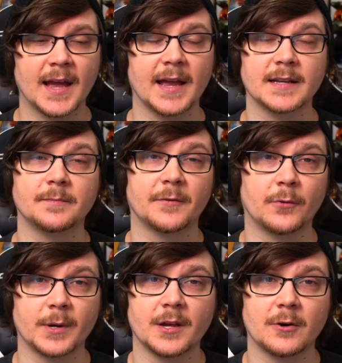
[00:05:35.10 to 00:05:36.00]
And
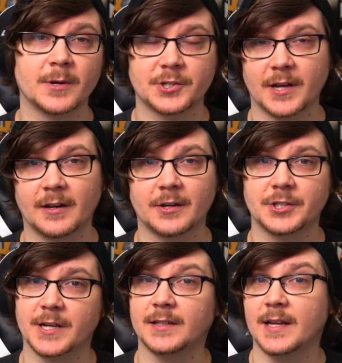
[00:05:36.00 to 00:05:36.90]
before we go, I want to shout out our
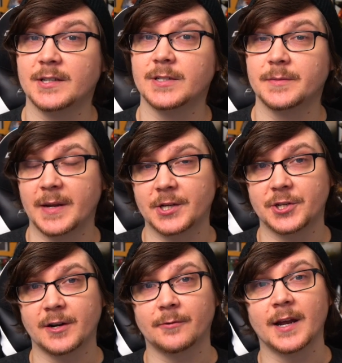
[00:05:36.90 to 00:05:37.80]
channel legends, Manny
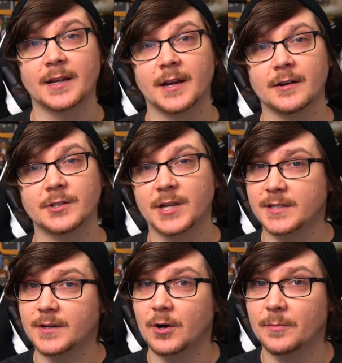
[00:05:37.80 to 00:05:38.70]
Sherritt, Ryan Karen,
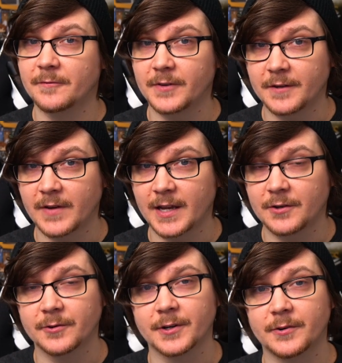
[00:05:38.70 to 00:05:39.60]
Jason Coleman, Philly Vane,
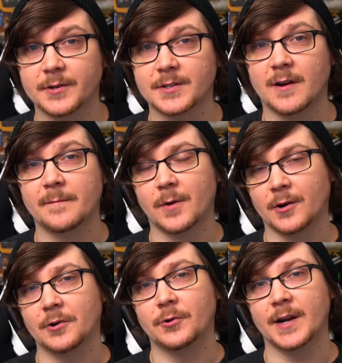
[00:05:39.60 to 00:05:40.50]
Yuri Cory, Scott
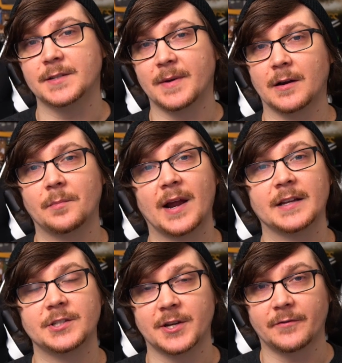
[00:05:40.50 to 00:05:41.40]
Margaret, Grace Mary,
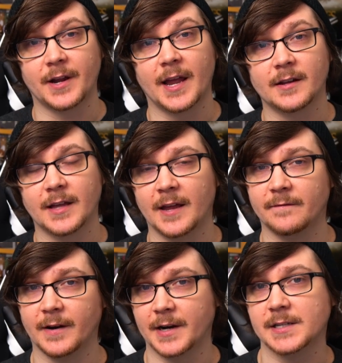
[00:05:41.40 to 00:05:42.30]
Bradley, Jeffrey, Hale,
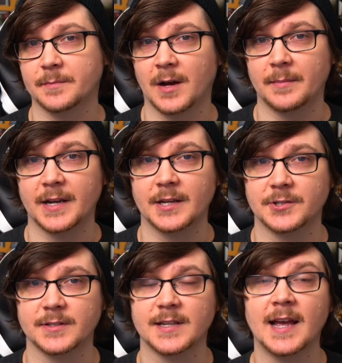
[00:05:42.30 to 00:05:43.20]
and various
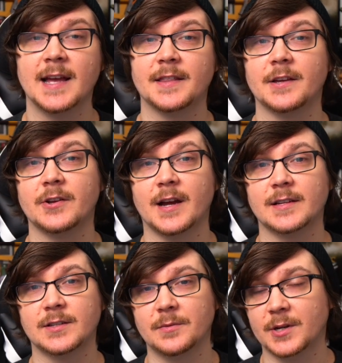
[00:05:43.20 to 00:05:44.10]
abominations. Thank you
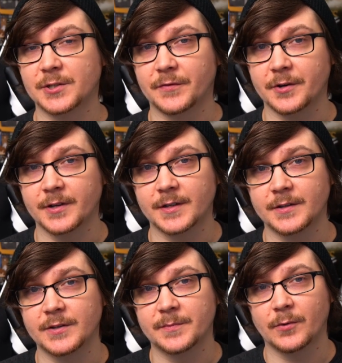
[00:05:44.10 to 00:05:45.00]
guys so much for your
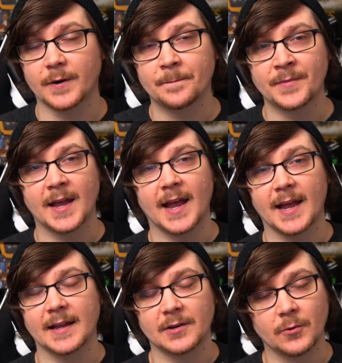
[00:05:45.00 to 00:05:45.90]
continued support.
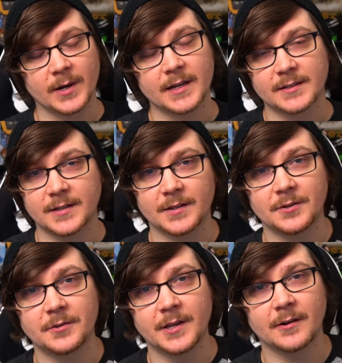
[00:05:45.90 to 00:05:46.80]
And going into the
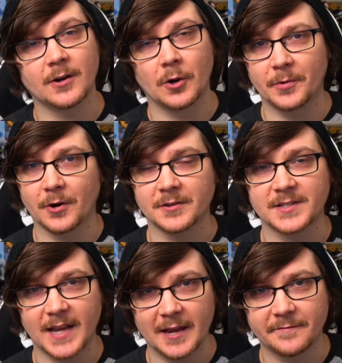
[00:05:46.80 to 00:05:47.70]
new year, I hope you're all
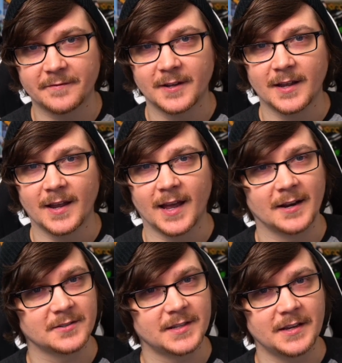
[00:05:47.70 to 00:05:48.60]
safe, and
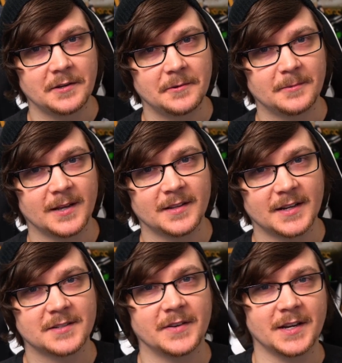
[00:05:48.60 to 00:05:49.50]
I'll see you in the
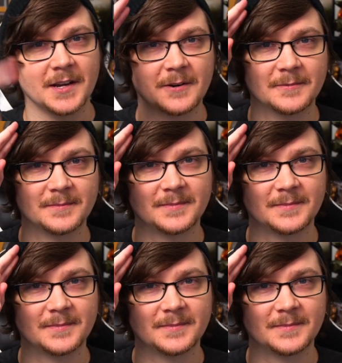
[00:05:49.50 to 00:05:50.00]
next video.